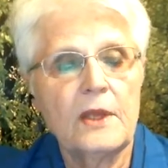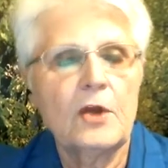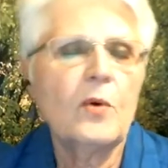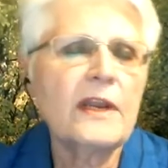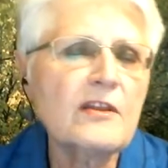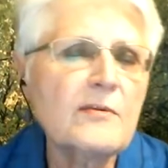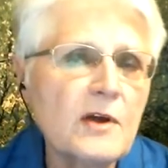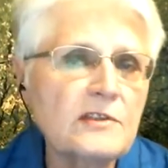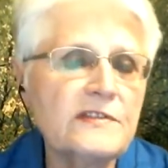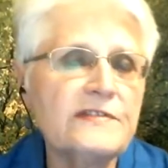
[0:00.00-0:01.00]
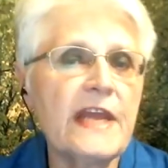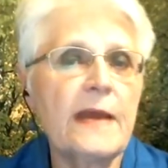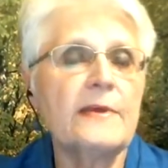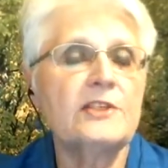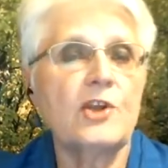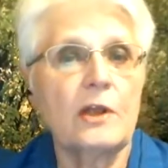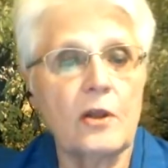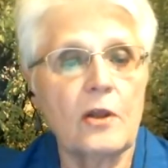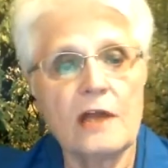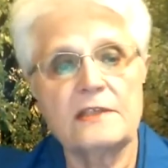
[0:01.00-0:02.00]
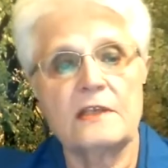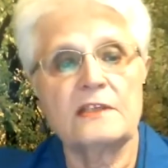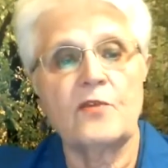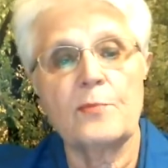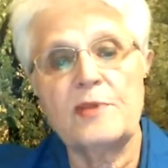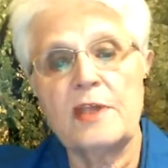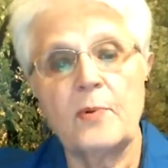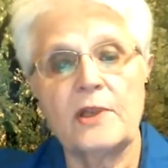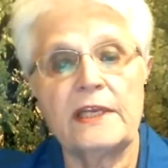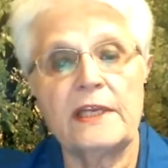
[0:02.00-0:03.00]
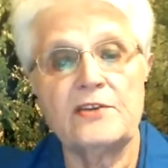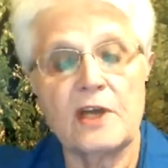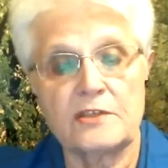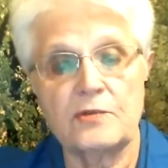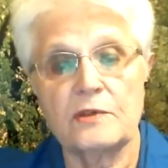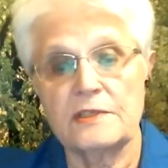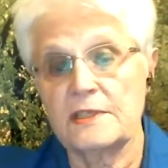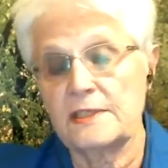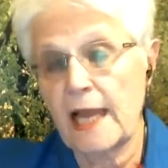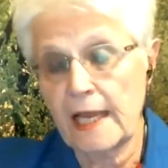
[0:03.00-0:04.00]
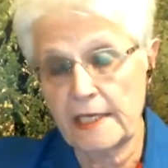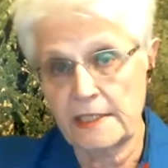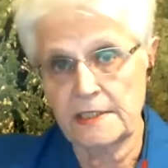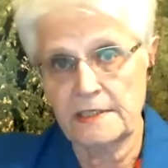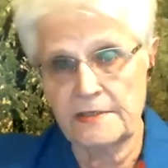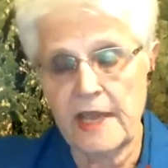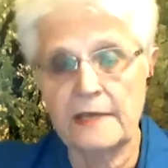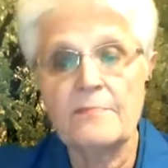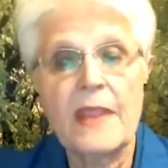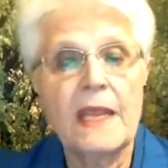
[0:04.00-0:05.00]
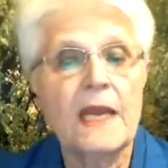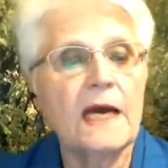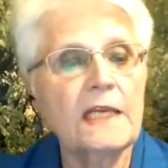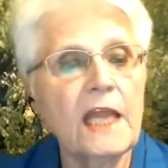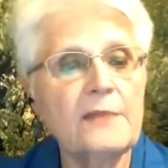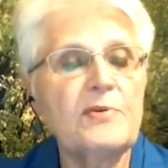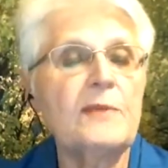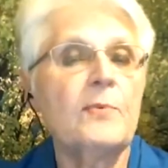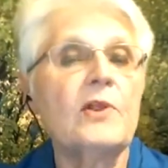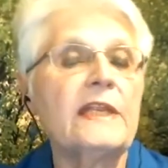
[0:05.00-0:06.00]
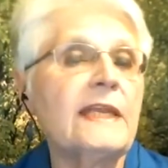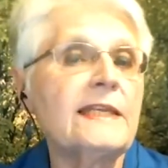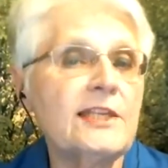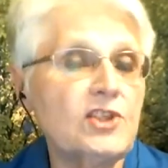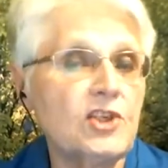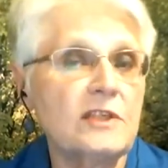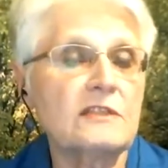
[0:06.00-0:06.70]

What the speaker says: One of the most damaging losses for people in industrial societies is that, unlike people in indigenous